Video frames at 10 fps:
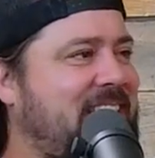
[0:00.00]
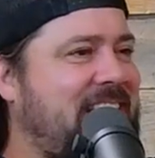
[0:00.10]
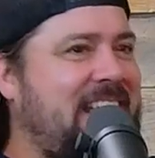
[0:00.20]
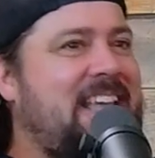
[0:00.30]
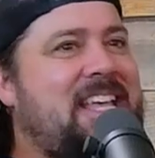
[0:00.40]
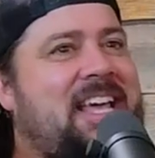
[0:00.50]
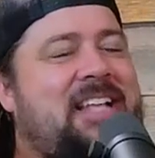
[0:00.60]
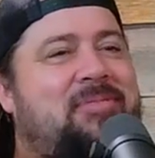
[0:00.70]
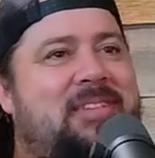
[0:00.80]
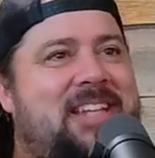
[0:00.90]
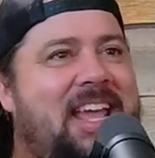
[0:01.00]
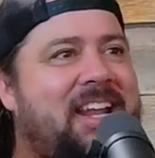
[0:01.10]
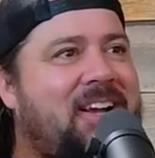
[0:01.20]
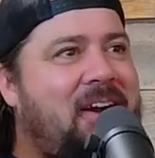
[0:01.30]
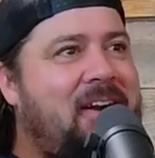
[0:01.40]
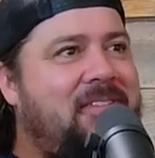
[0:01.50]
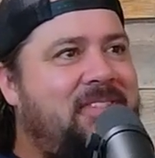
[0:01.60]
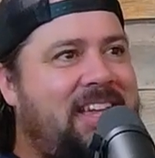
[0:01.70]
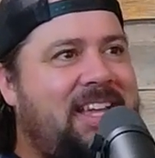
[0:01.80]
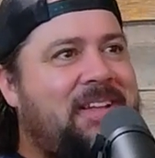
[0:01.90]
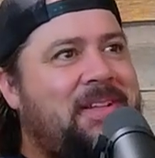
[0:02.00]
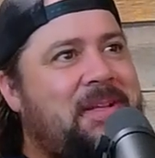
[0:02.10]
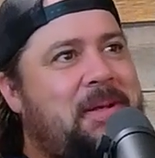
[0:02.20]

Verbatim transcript: seen it, it's with Dana Carvey